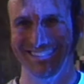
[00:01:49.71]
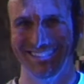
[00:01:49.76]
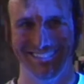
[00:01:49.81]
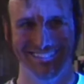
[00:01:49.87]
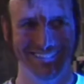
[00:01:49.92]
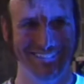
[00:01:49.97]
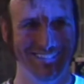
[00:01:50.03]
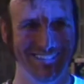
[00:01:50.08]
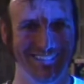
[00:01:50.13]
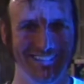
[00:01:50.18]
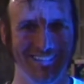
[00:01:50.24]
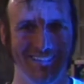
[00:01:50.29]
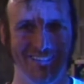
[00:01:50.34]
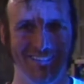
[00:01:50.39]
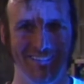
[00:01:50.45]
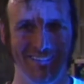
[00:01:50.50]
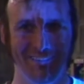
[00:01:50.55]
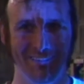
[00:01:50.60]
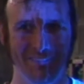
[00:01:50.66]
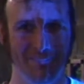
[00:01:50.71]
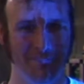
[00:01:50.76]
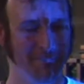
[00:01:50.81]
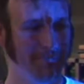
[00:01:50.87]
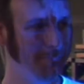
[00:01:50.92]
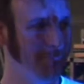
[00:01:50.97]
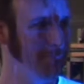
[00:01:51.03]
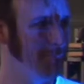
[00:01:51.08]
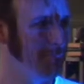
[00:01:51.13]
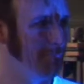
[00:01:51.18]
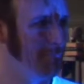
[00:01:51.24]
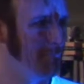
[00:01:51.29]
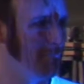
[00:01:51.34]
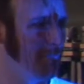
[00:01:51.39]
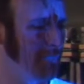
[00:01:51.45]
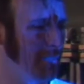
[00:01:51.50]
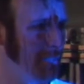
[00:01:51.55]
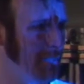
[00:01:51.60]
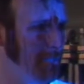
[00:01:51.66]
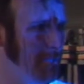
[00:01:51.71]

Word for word: So we developed a whole system using